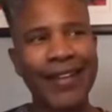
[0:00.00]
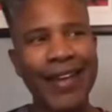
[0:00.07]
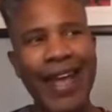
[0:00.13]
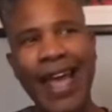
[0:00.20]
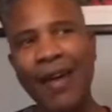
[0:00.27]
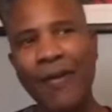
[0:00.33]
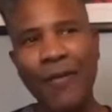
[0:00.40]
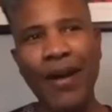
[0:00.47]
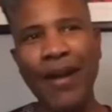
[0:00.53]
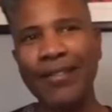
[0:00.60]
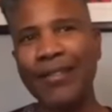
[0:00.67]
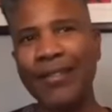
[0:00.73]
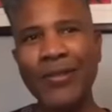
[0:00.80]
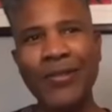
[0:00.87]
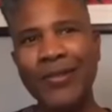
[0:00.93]
and
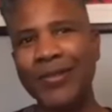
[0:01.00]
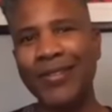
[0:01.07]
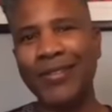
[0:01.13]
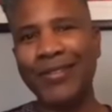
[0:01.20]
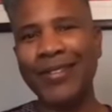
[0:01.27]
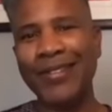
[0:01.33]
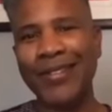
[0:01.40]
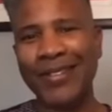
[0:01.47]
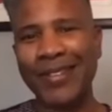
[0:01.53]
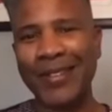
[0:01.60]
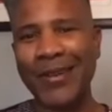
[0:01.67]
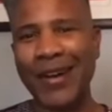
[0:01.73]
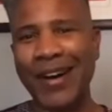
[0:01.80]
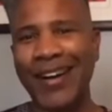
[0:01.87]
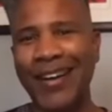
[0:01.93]
went to
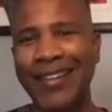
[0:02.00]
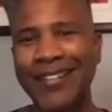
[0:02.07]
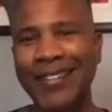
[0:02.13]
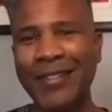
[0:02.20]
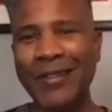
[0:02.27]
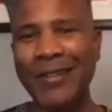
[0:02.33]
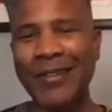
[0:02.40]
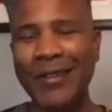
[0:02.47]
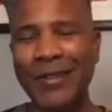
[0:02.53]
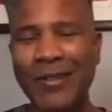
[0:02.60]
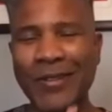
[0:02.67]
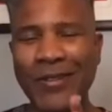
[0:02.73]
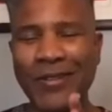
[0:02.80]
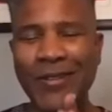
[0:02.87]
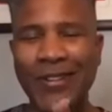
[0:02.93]

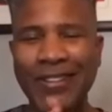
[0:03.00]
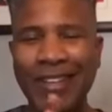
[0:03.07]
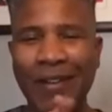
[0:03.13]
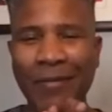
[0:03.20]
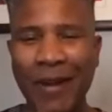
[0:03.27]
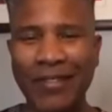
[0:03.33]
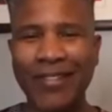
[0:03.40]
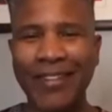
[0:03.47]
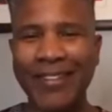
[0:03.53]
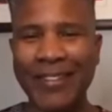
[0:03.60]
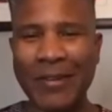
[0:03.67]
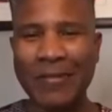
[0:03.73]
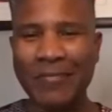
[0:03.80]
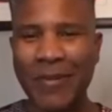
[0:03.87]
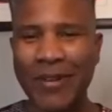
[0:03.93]
New Jersey at Rutgers
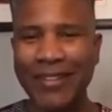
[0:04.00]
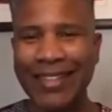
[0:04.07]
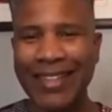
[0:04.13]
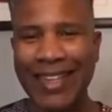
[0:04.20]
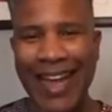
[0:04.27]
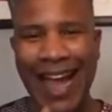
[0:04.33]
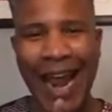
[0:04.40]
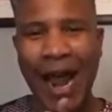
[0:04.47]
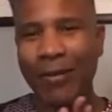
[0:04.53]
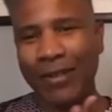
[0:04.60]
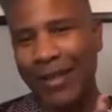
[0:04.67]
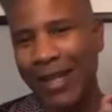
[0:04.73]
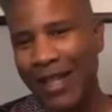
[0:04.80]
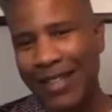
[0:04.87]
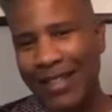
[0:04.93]
University. I
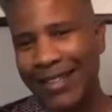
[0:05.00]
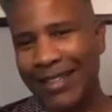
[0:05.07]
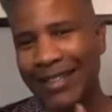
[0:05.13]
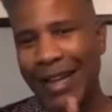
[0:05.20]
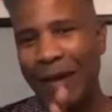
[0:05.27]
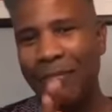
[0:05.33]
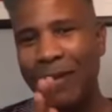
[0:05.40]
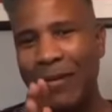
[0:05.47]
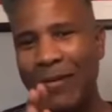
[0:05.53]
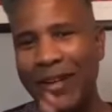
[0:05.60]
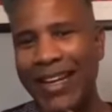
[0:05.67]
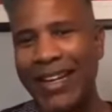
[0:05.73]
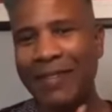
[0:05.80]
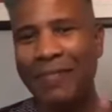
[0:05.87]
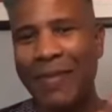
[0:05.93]
was at the same time playing
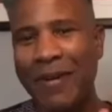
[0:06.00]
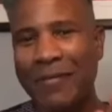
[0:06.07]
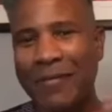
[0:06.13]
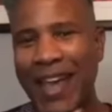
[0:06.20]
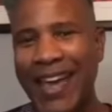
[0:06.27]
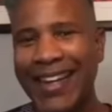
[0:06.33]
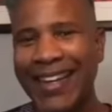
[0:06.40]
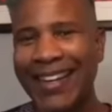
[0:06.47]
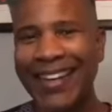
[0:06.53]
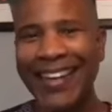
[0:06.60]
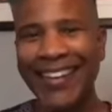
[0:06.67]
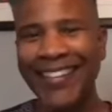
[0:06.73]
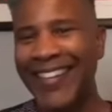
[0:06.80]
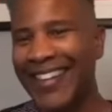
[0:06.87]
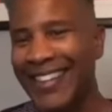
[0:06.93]
with Eddie Palmieri,
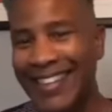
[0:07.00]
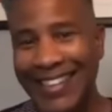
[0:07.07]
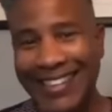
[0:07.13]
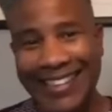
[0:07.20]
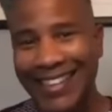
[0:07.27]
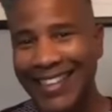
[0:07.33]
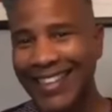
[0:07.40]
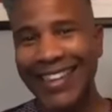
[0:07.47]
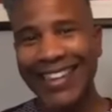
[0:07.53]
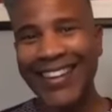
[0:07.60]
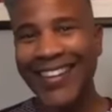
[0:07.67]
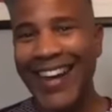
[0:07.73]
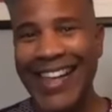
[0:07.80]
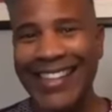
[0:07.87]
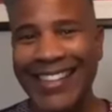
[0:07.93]
which is
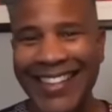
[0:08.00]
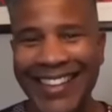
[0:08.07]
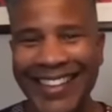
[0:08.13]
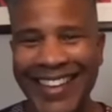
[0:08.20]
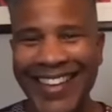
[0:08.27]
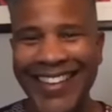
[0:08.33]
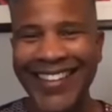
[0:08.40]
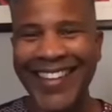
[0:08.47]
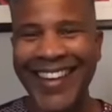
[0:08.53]
crazy, you know.